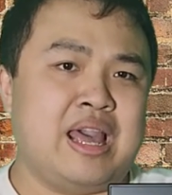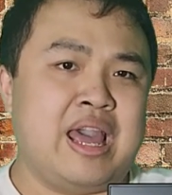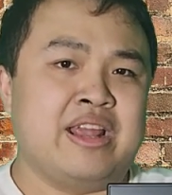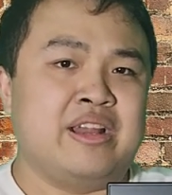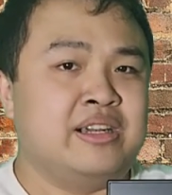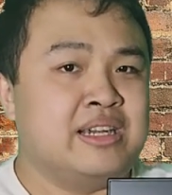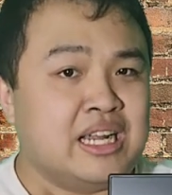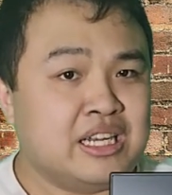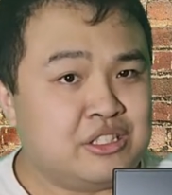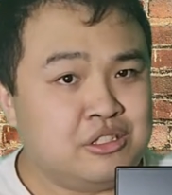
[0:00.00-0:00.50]
and
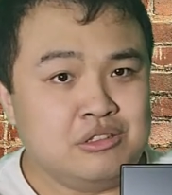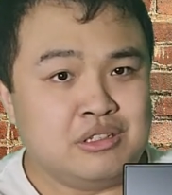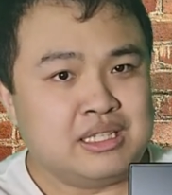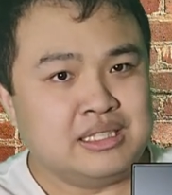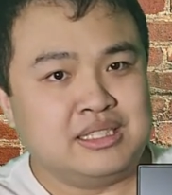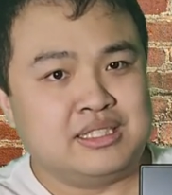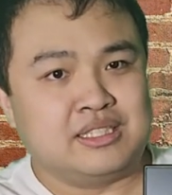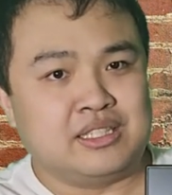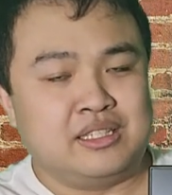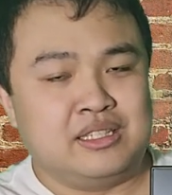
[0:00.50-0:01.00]
you're not too
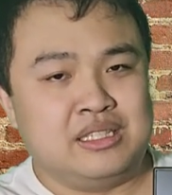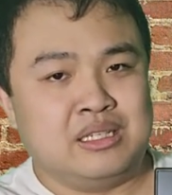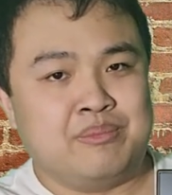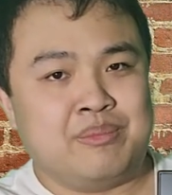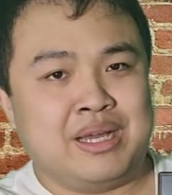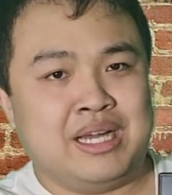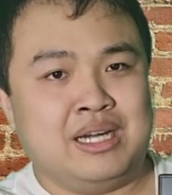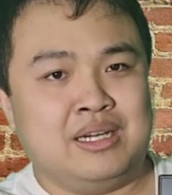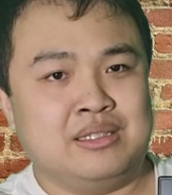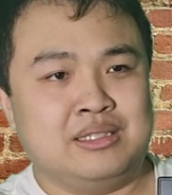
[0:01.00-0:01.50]
concerned
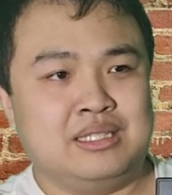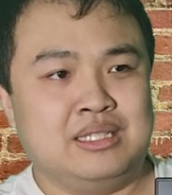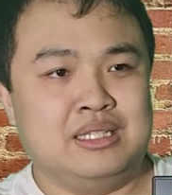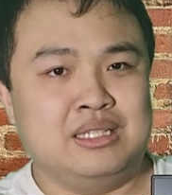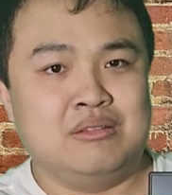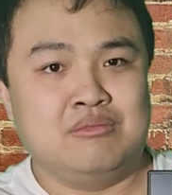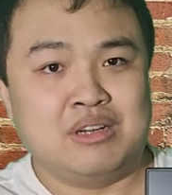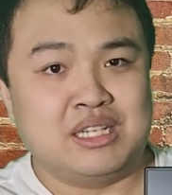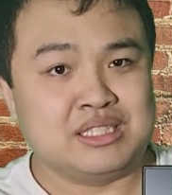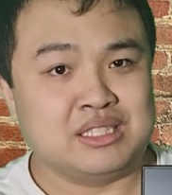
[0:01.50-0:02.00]
about
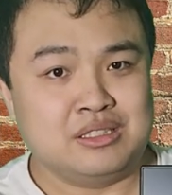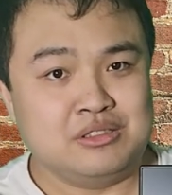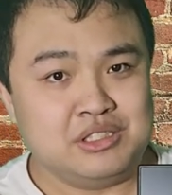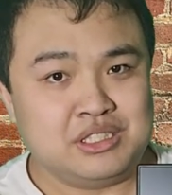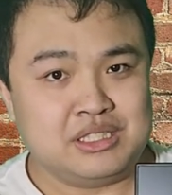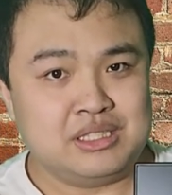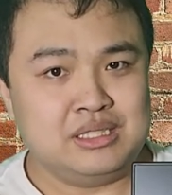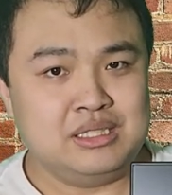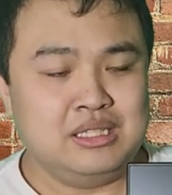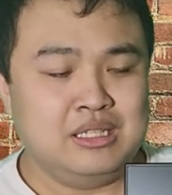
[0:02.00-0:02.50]
the
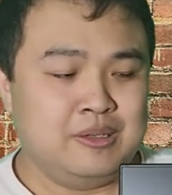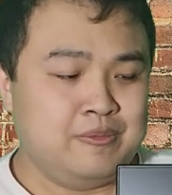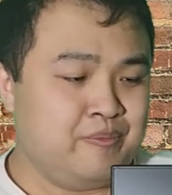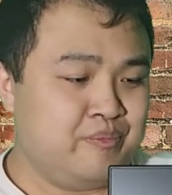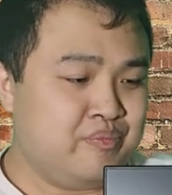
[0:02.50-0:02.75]
resolution,